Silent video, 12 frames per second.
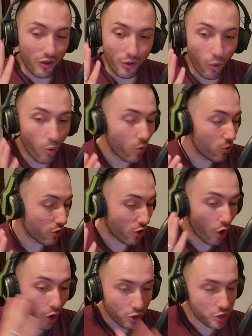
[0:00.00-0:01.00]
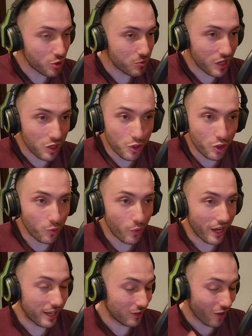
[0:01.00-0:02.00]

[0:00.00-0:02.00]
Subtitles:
all the costumes that you could wear.